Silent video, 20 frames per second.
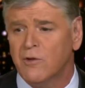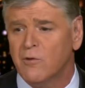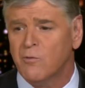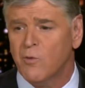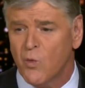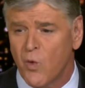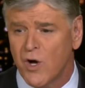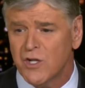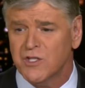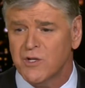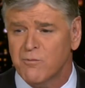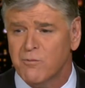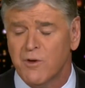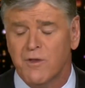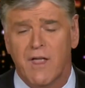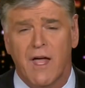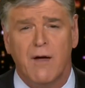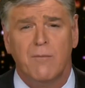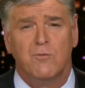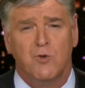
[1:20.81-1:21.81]
and if it wasn't
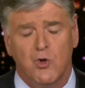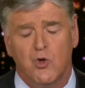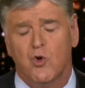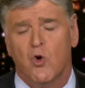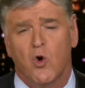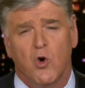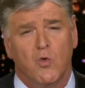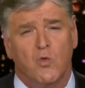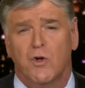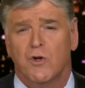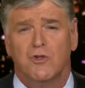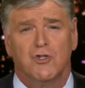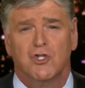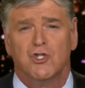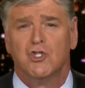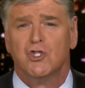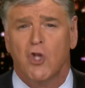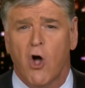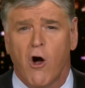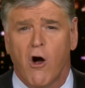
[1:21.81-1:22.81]
for them, New York would have
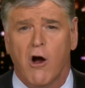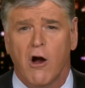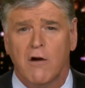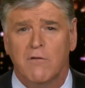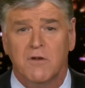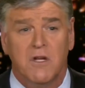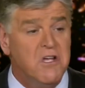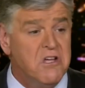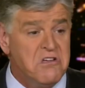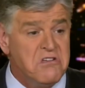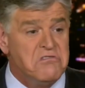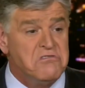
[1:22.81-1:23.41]
starved